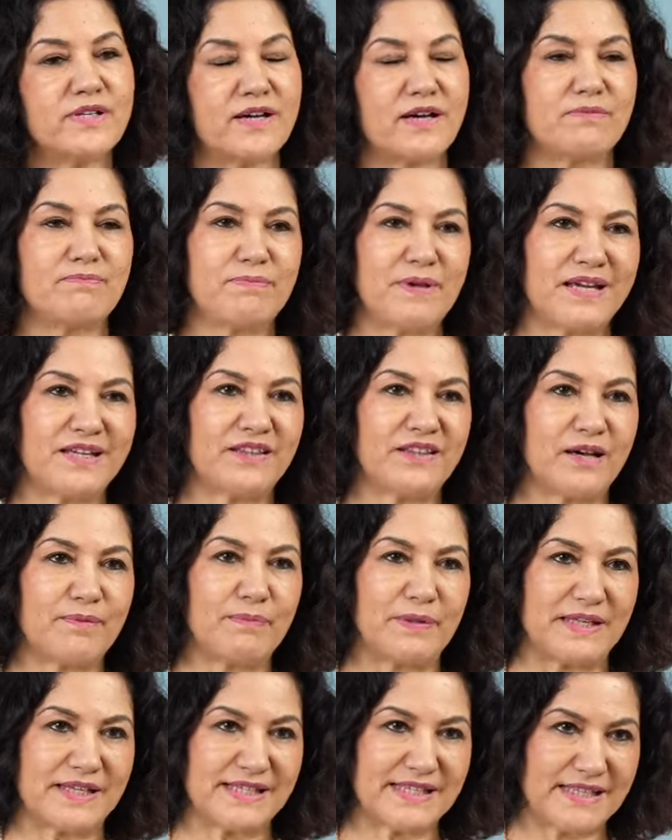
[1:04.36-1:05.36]
got picked up
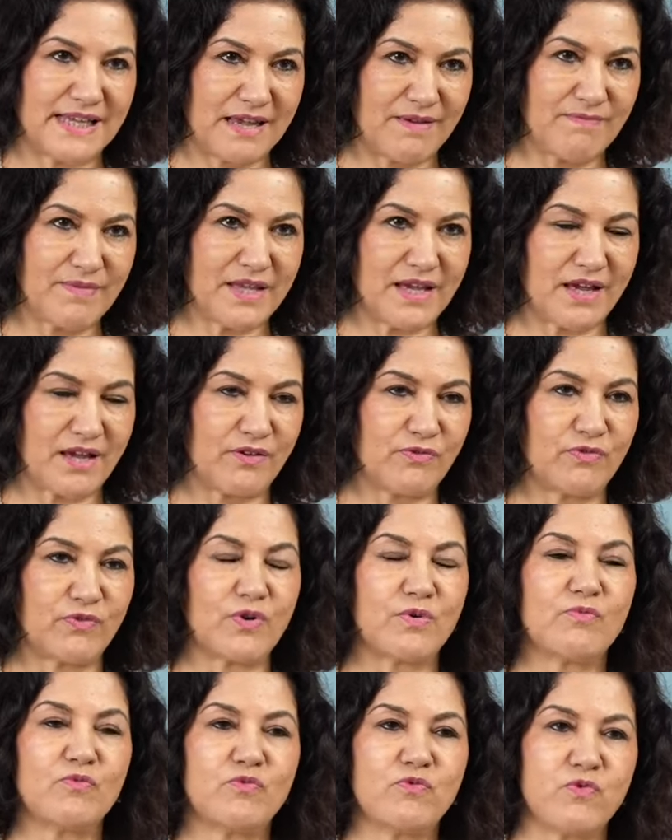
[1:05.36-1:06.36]
in the same day
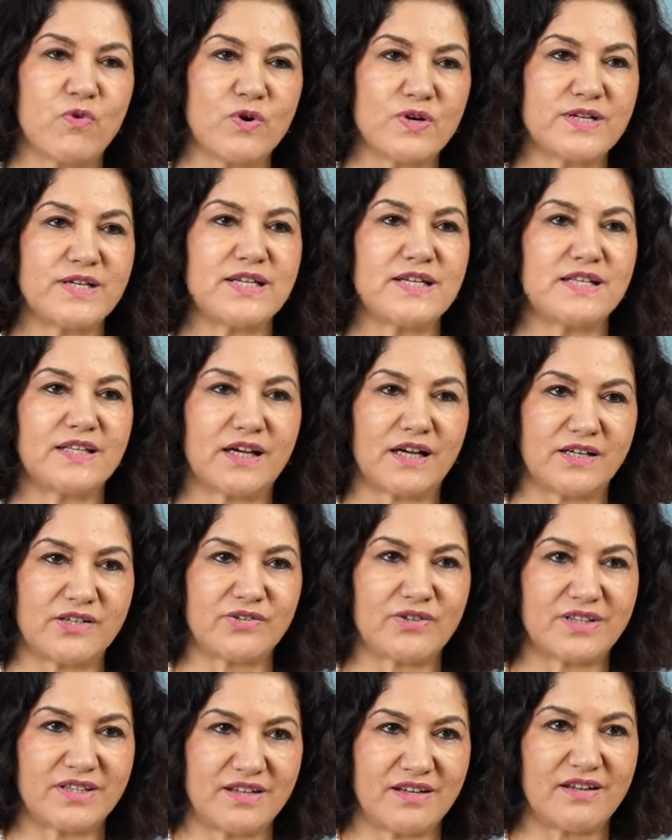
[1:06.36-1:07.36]
from
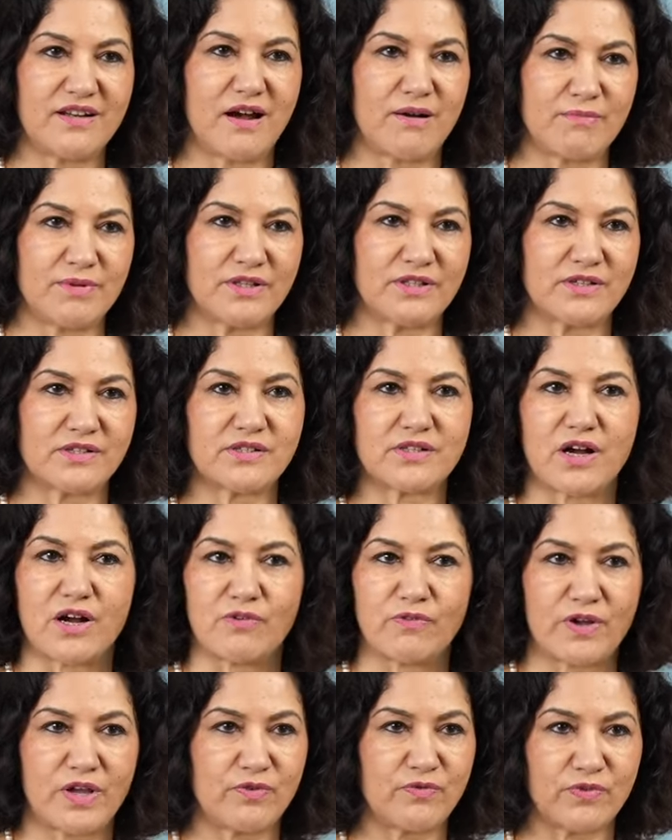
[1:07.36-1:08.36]
1,400 kilometers
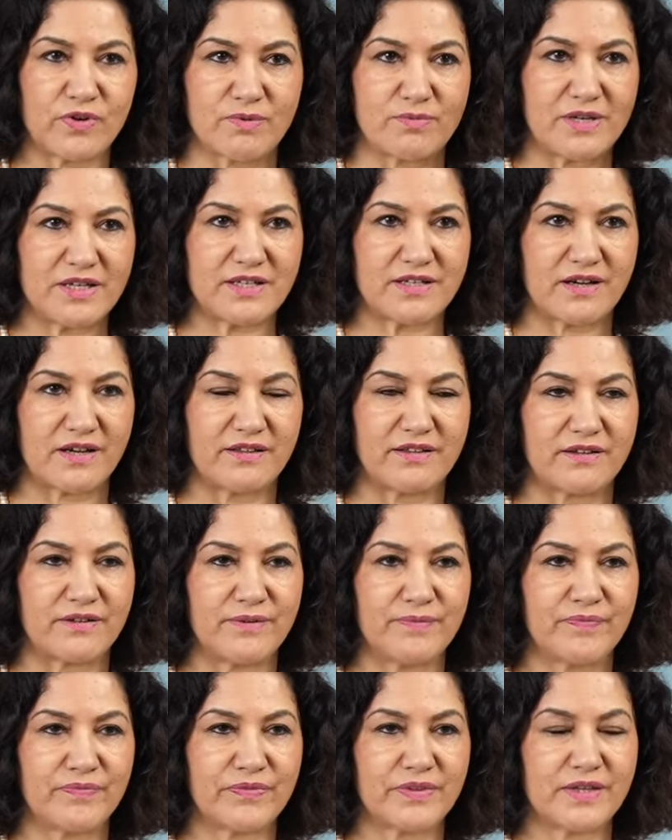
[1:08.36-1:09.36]
away from each other.
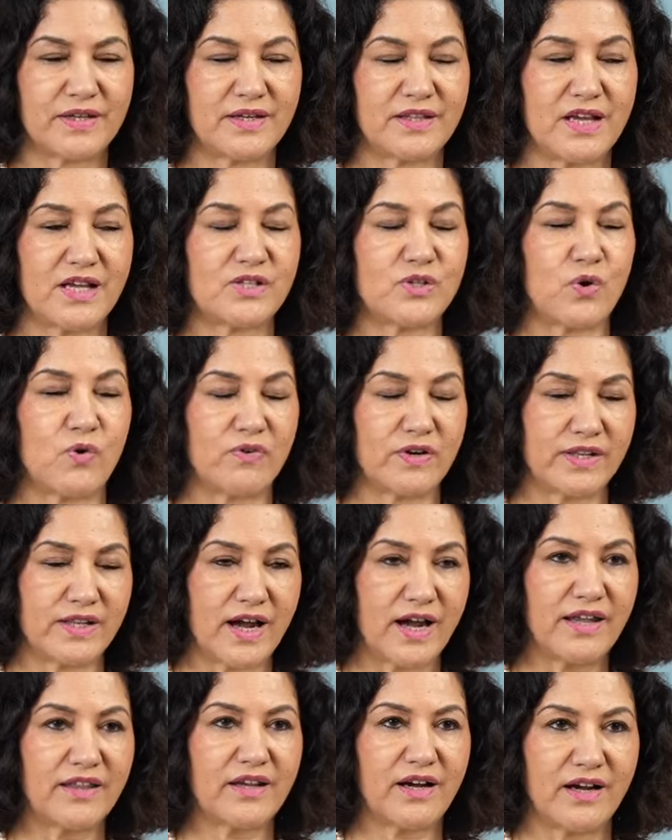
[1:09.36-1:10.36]
That's over
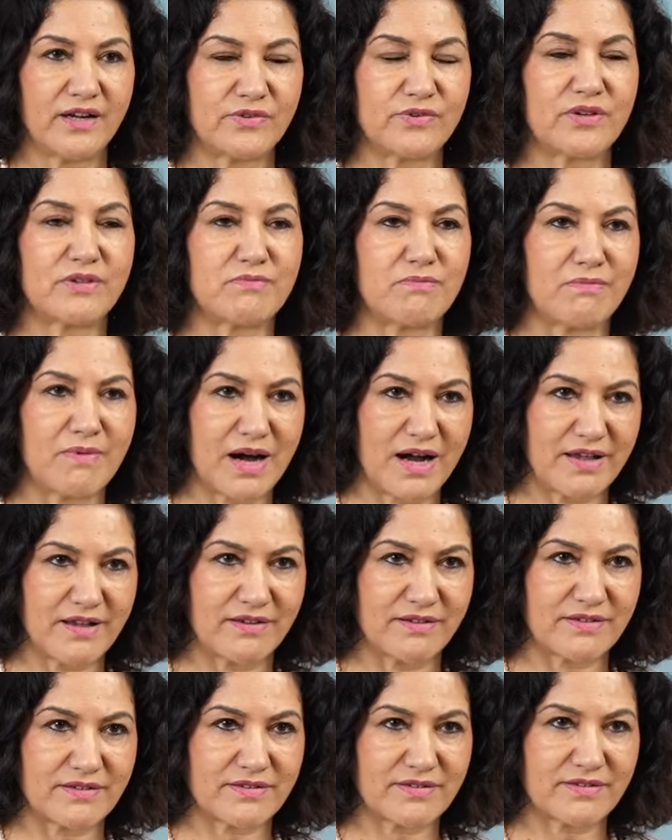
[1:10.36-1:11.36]
900
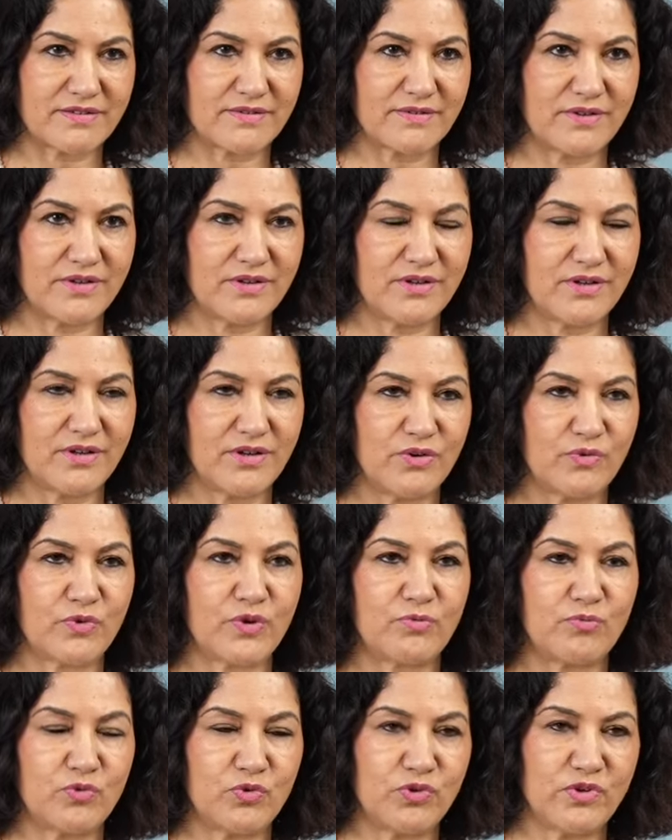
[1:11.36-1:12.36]
miles
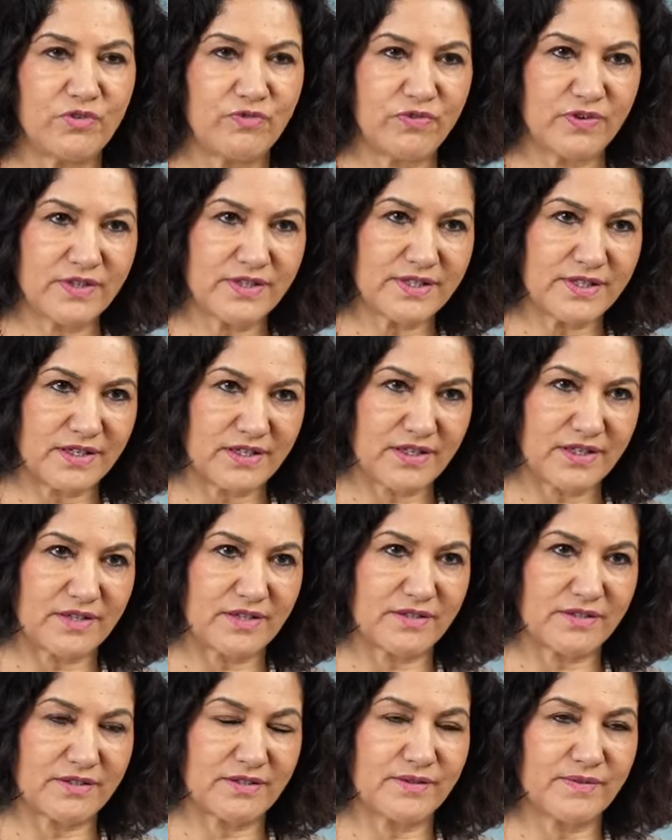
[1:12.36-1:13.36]
from two different
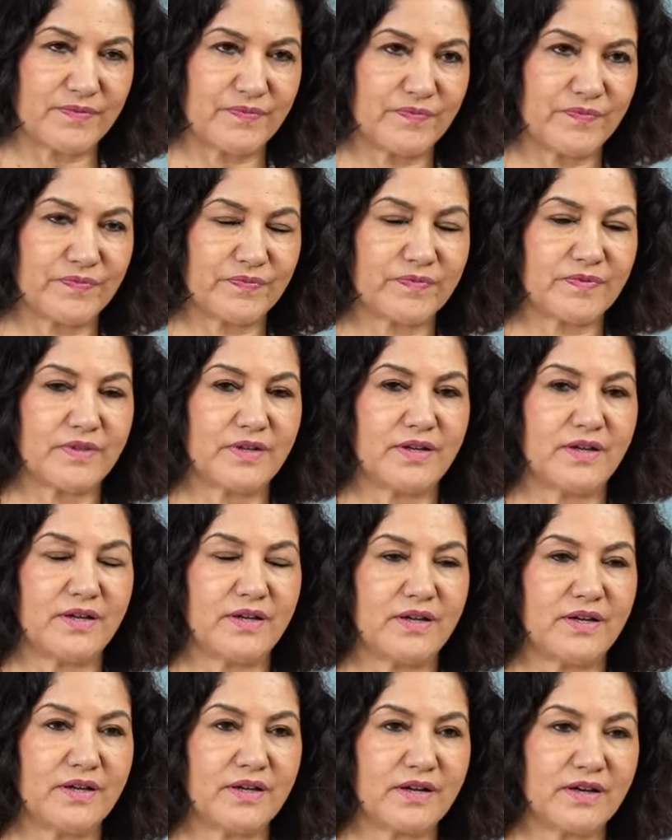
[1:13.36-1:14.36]
cities.
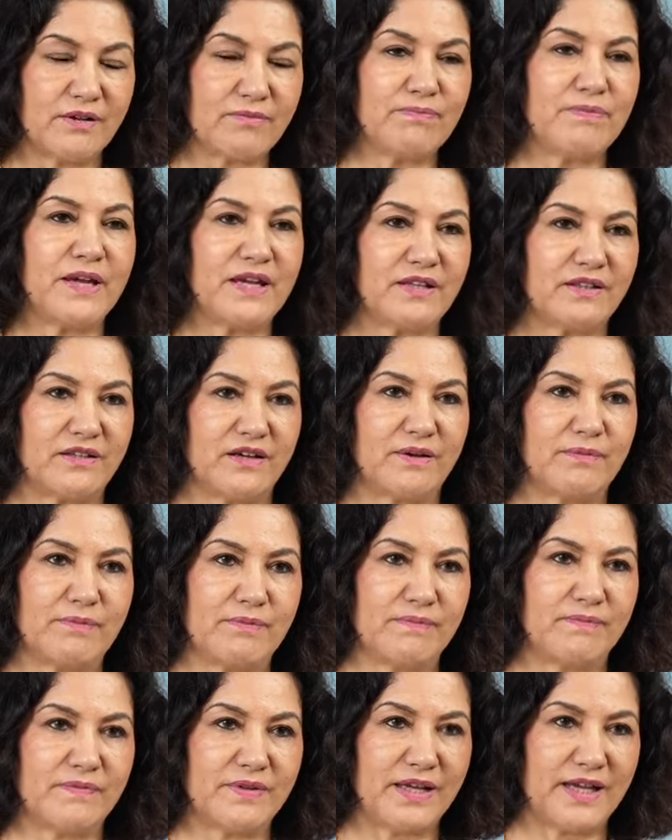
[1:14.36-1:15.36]
Got picked up
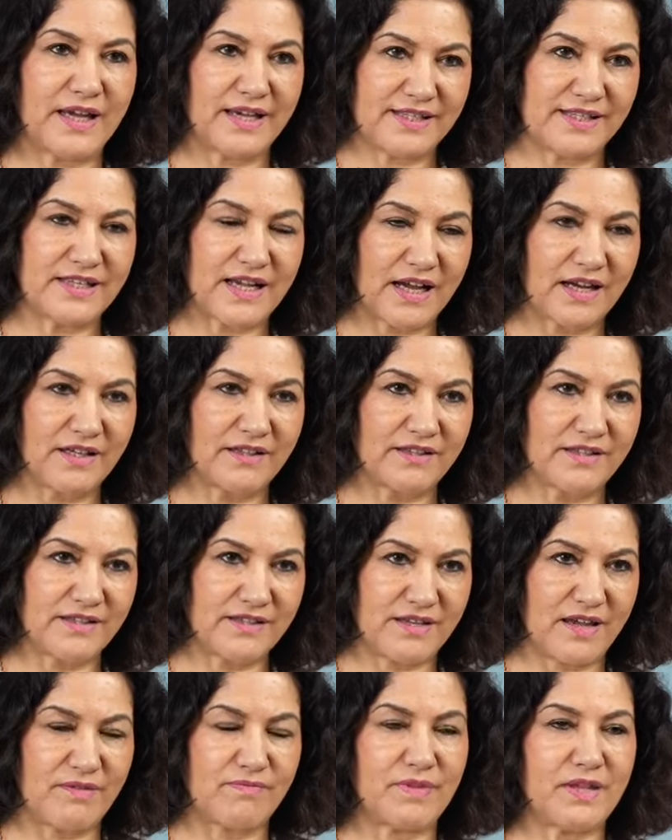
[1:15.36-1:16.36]
exact the
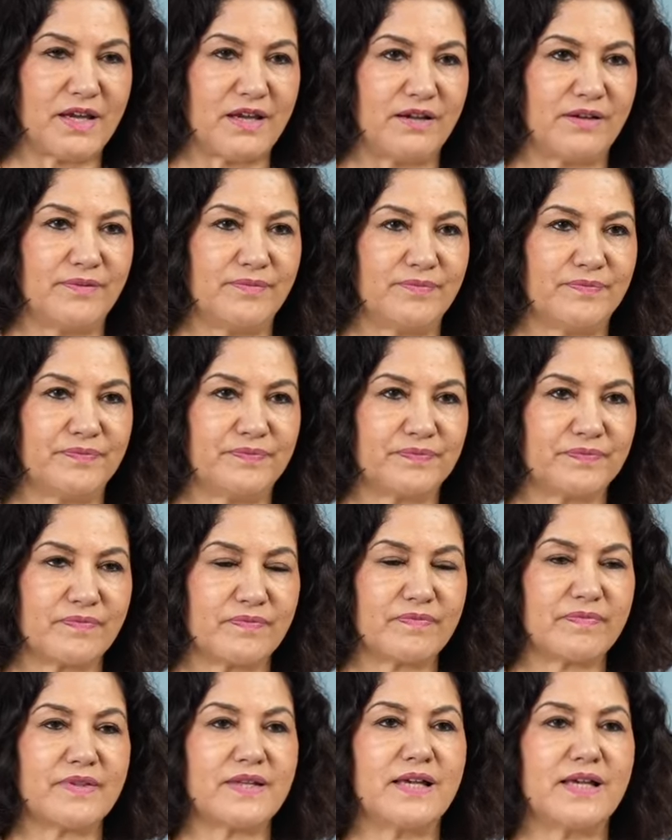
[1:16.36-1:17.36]
same day
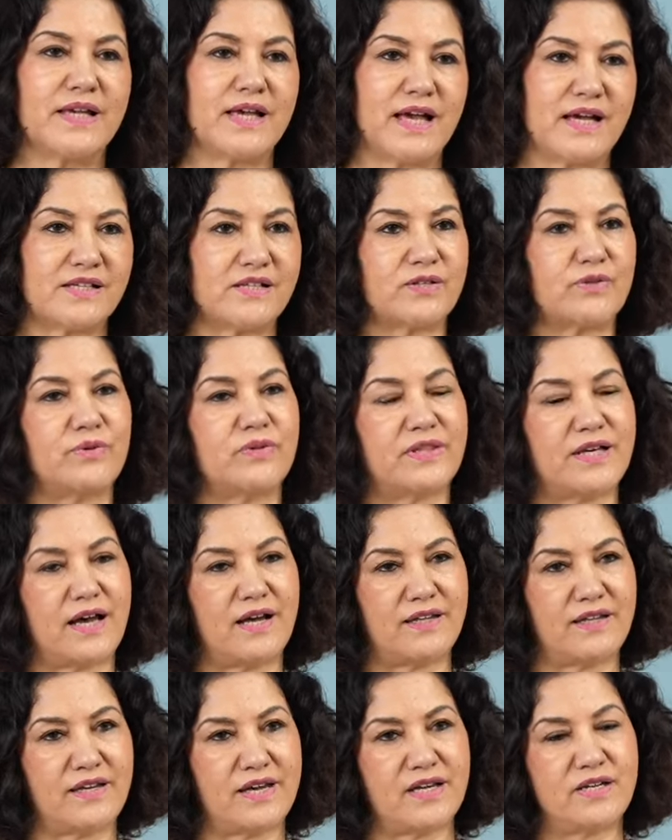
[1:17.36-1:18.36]
as a
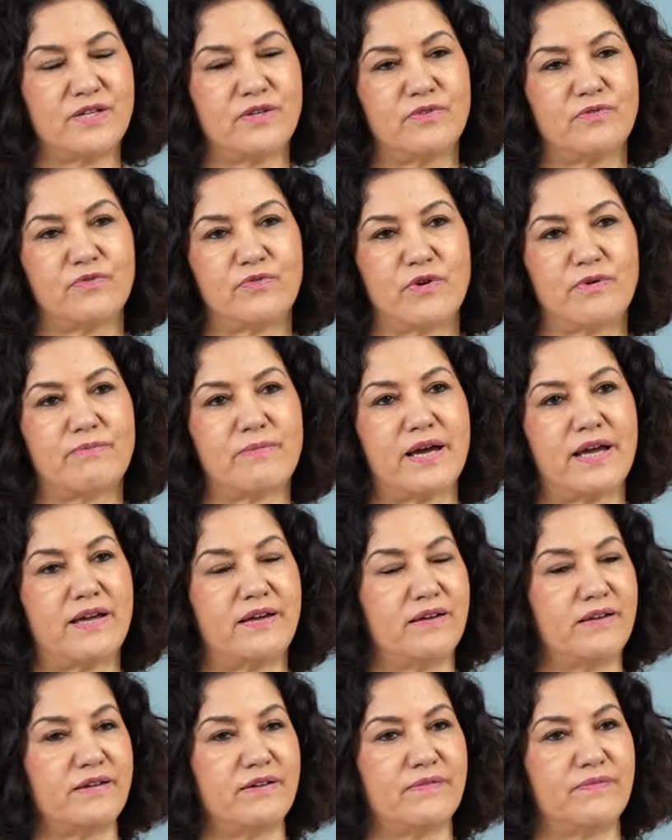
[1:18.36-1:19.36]
retaliation for my